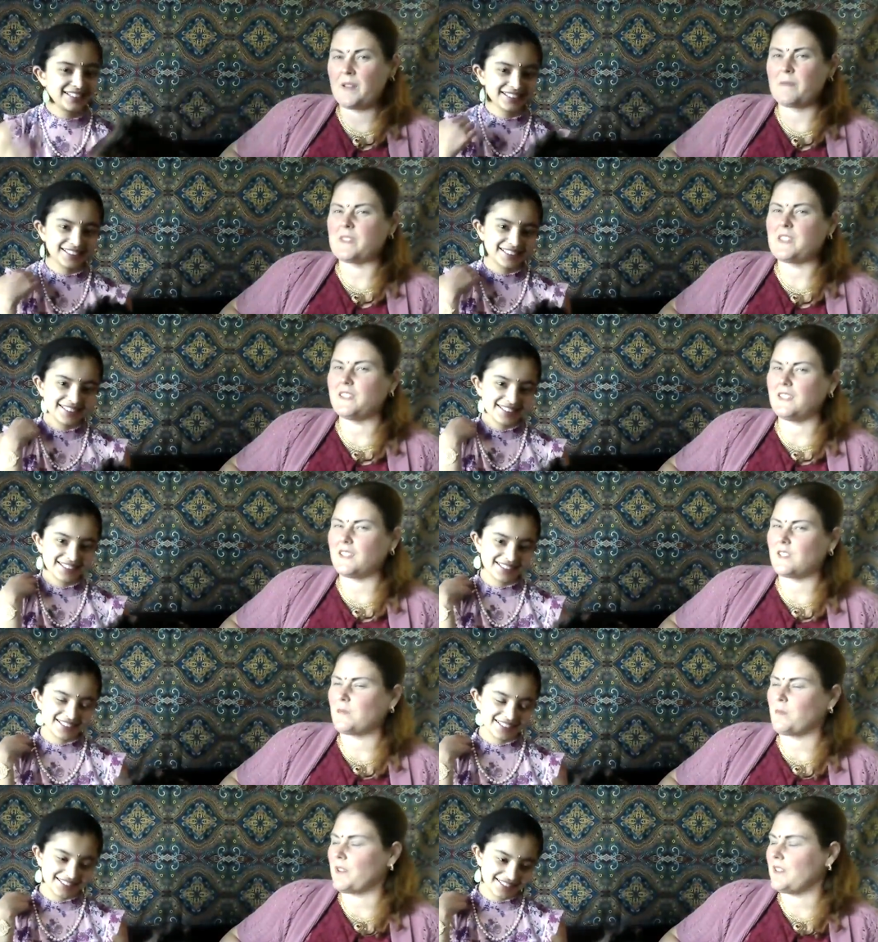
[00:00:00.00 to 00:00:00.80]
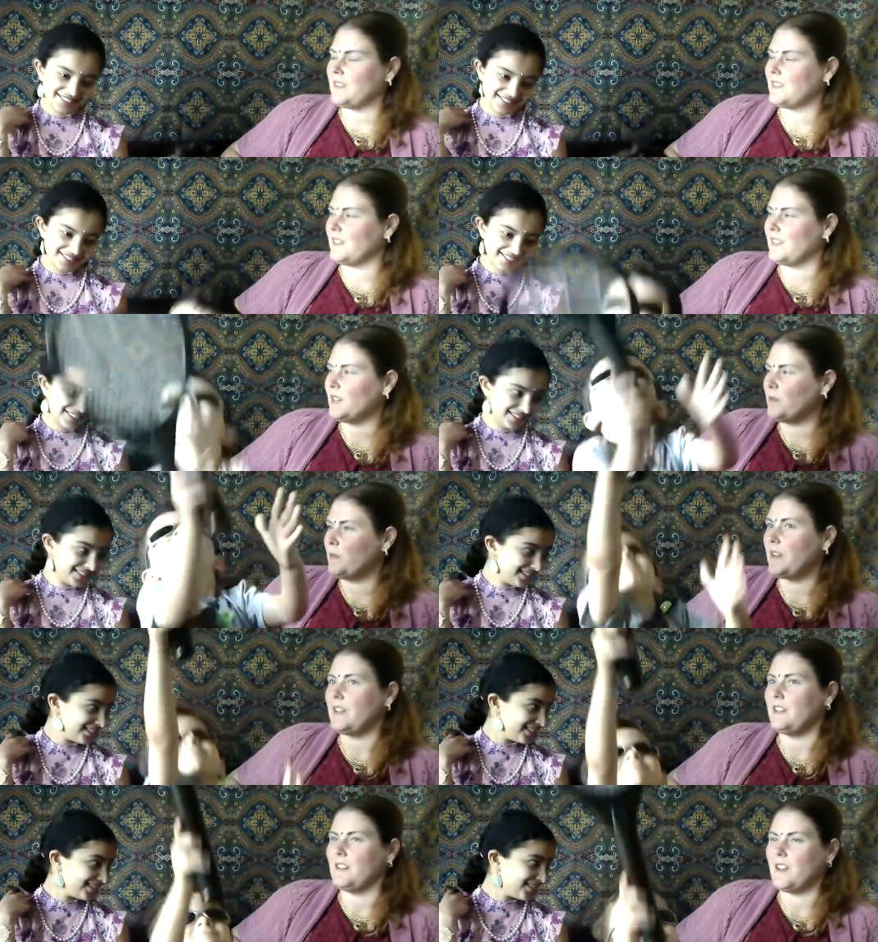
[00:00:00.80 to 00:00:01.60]
Speaker 1: But this explains a little
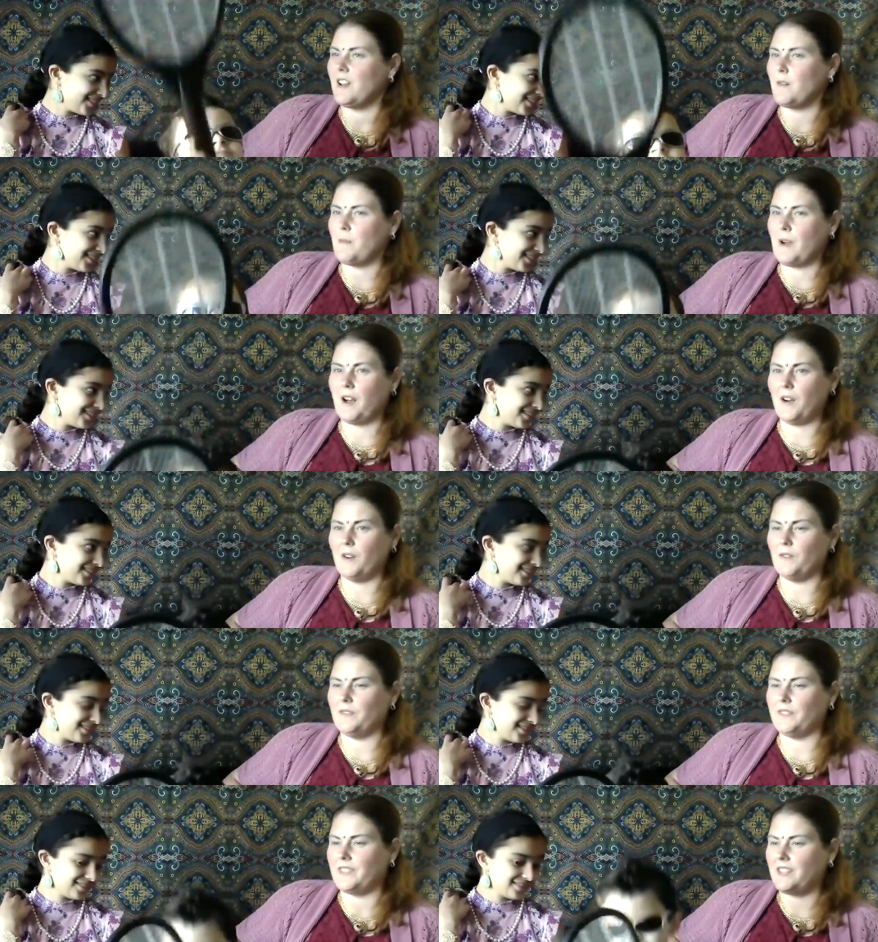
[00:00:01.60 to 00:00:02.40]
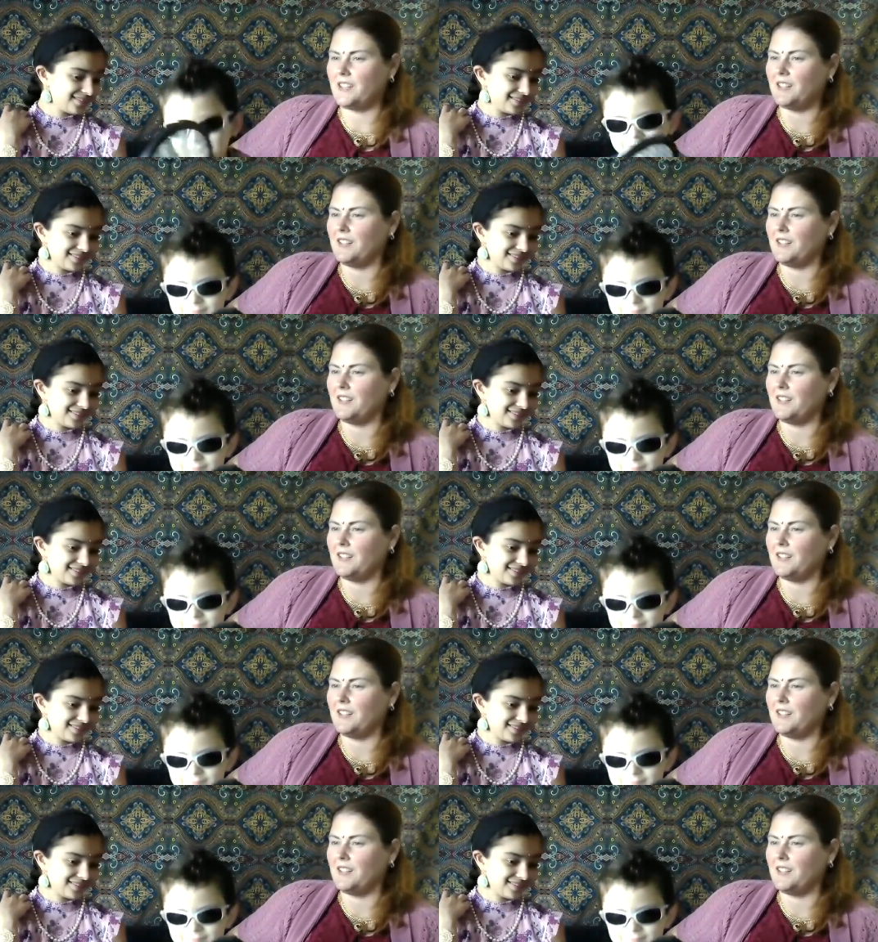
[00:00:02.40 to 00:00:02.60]
bit about the